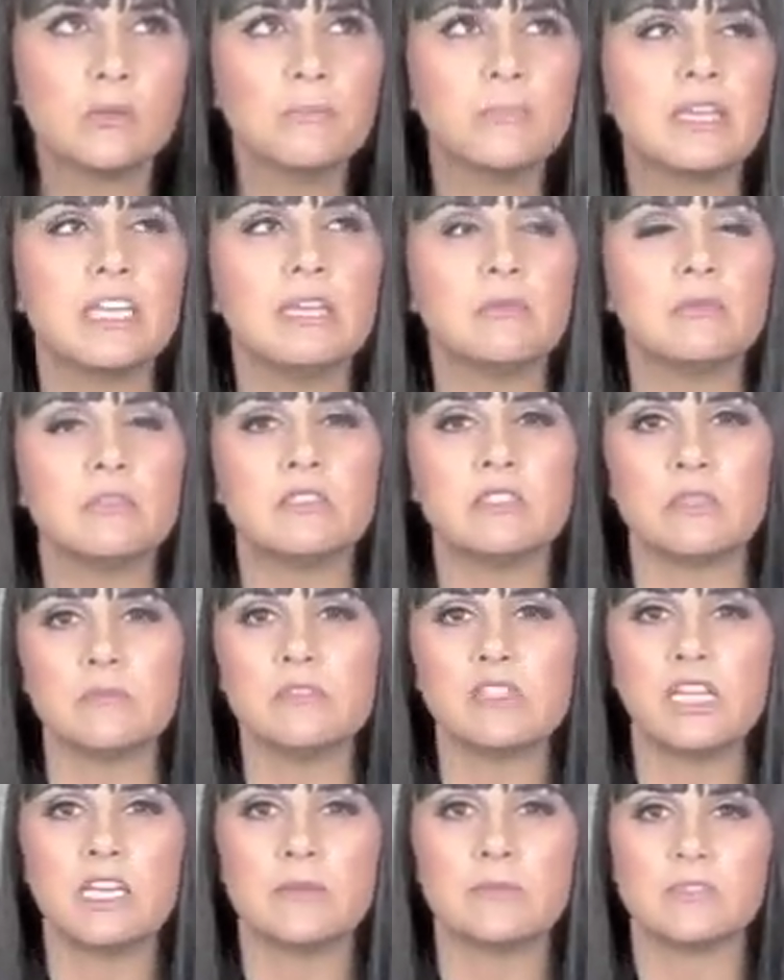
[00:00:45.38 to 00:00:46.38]
be able
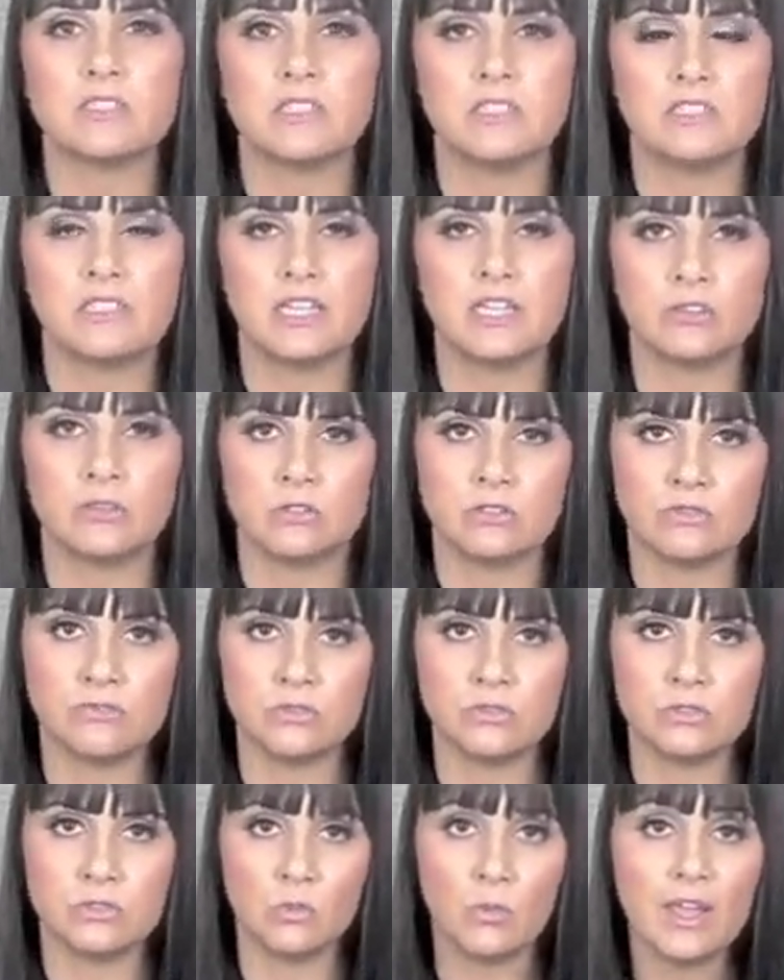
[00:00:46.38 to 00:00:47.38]
sometimes to take those
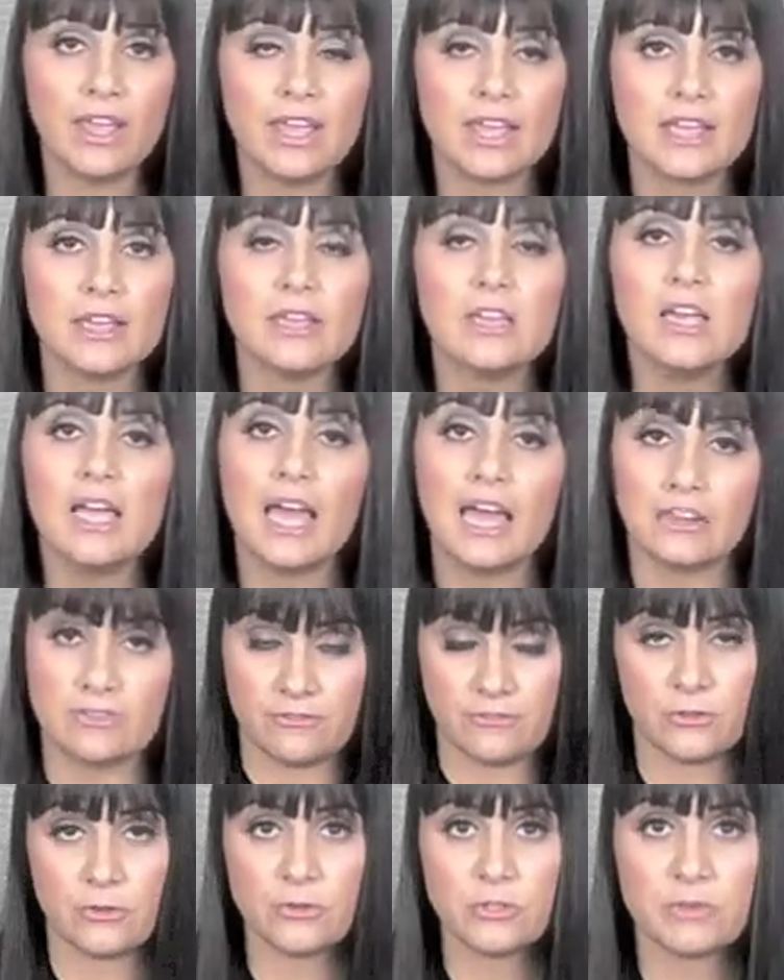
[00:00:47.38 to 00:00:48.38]
foods away at
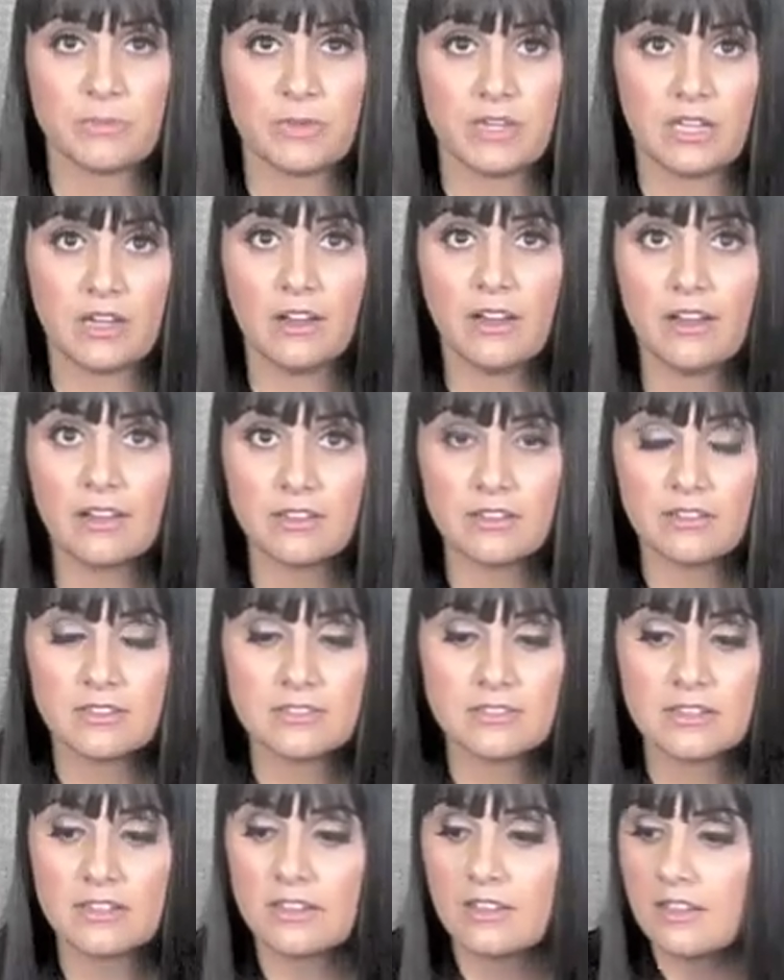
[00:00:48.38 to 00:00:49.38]
first
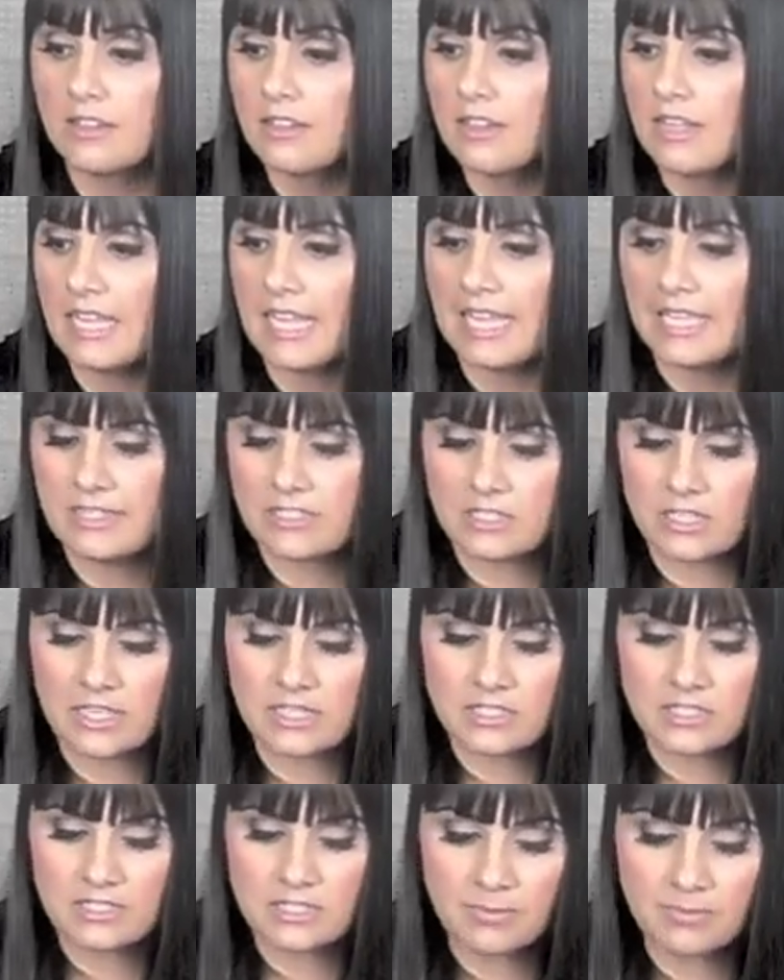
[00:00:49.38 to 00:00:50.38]
because it's
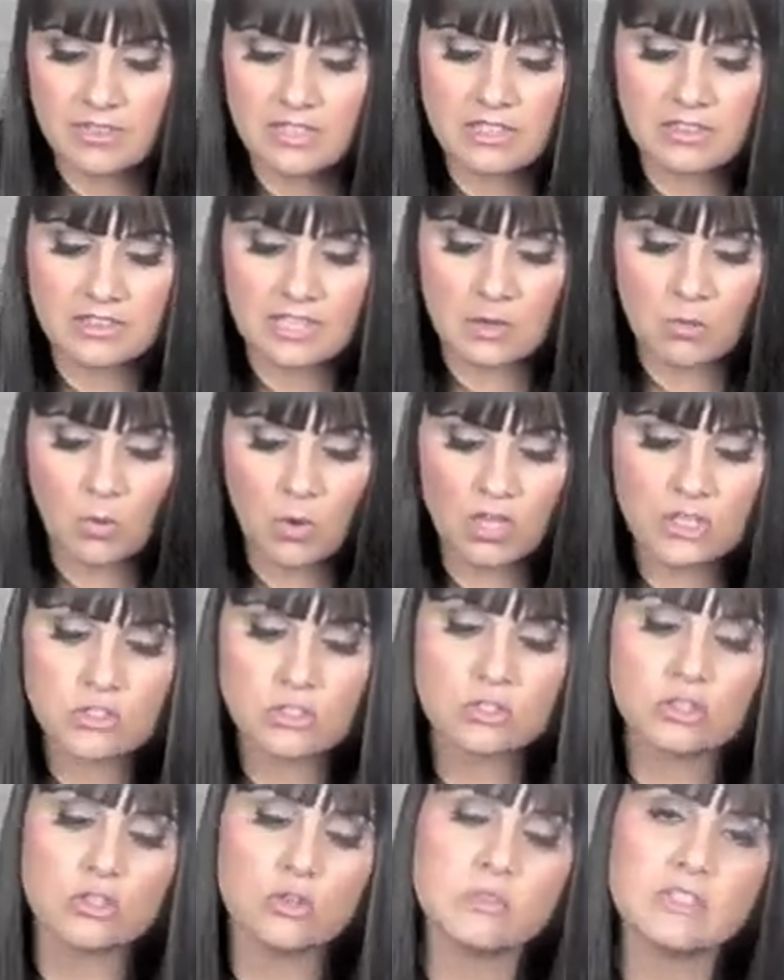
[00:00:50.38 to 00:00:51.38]
it's something that they want
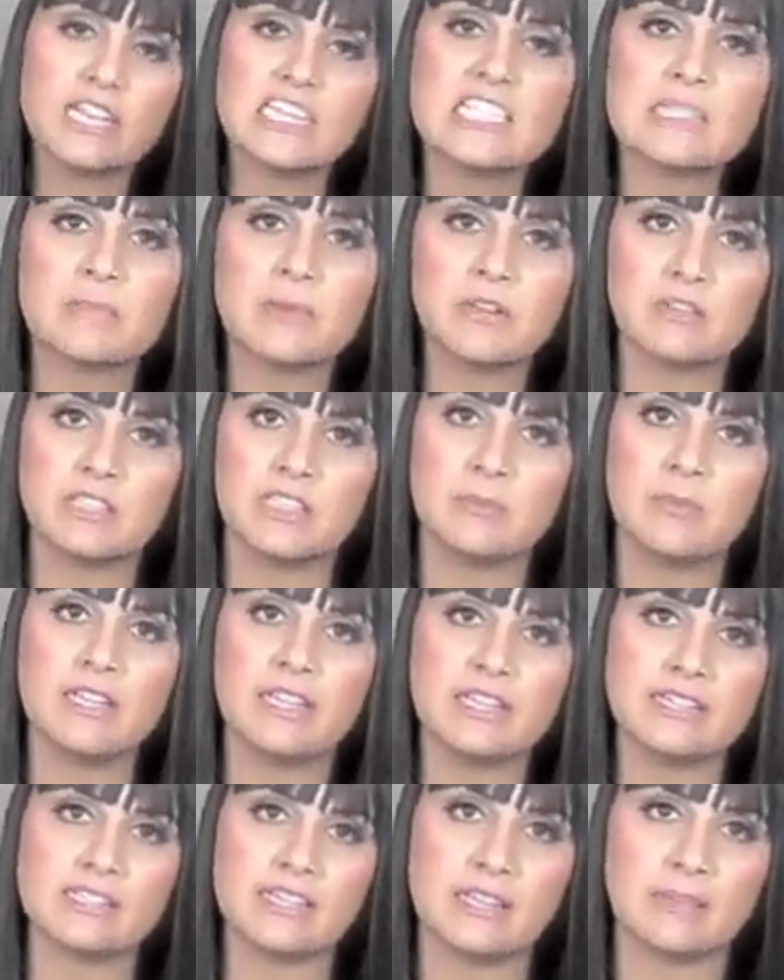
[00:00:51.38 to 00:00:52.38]
so desperately
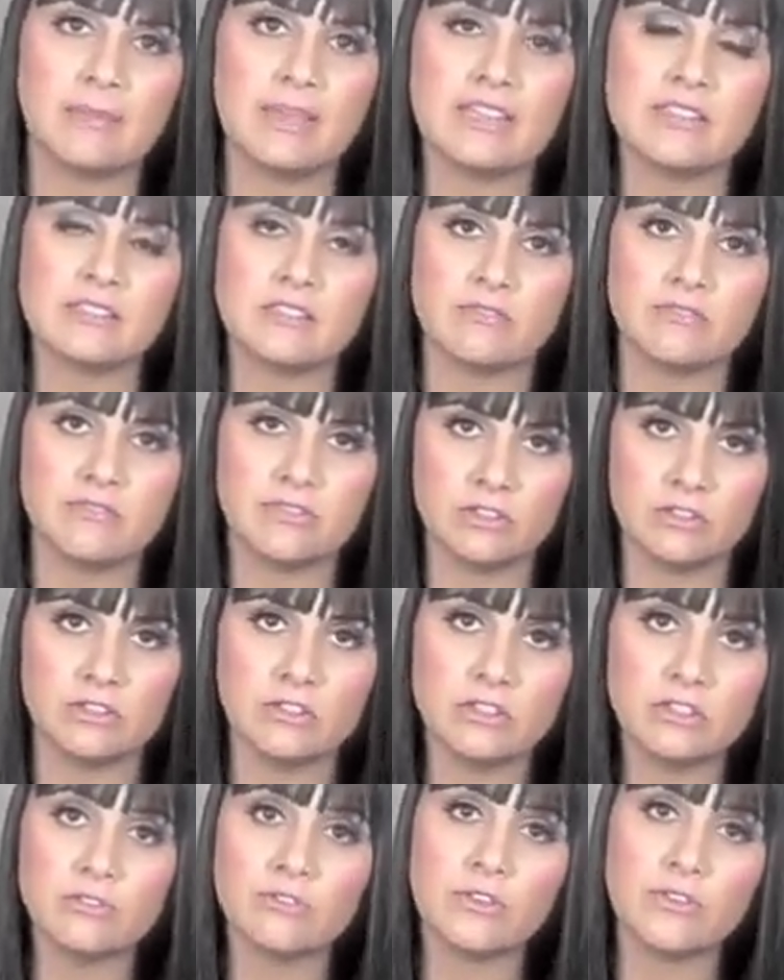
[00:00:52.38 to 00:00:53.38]
because it makes them feel
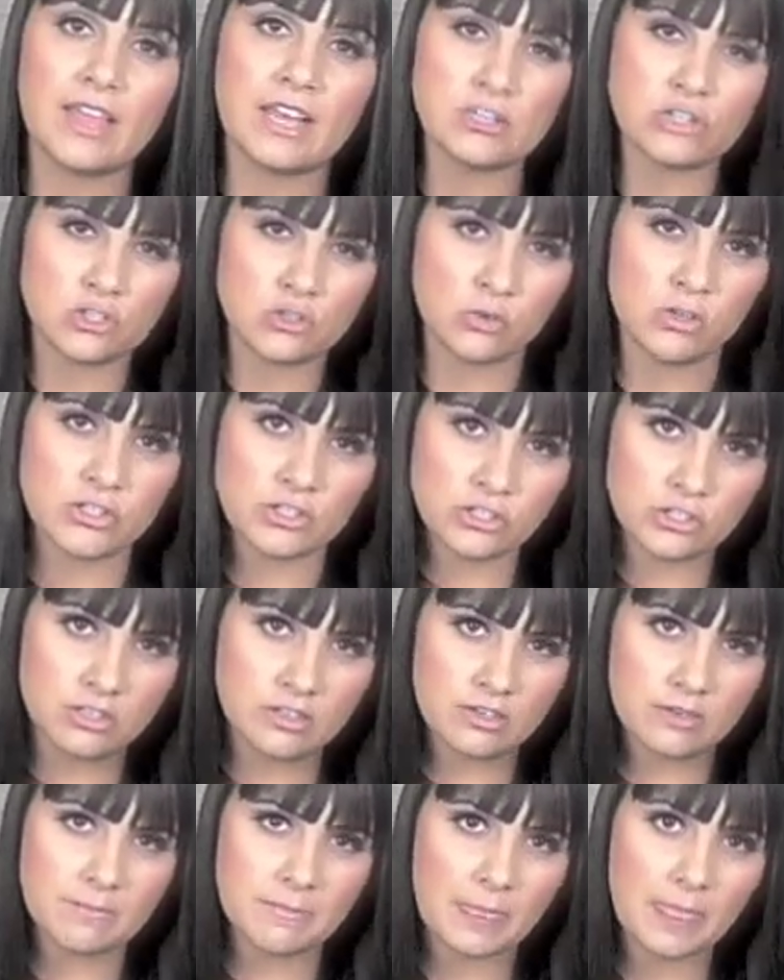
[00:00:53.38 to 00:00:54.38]
good for that short
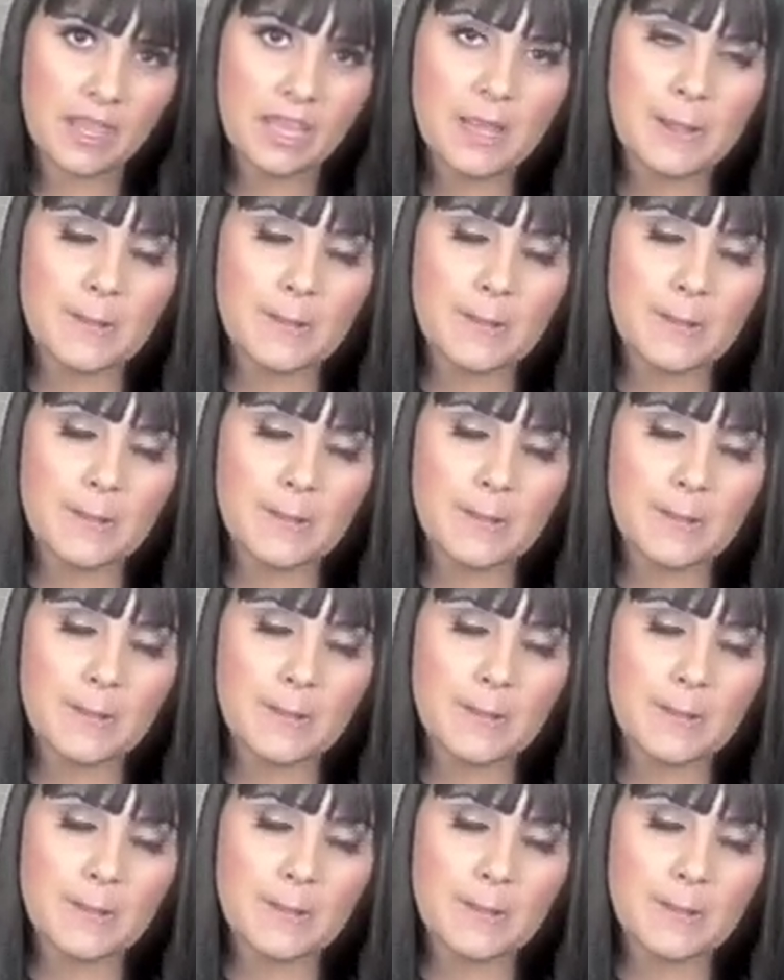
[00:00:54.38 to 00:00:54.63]
term.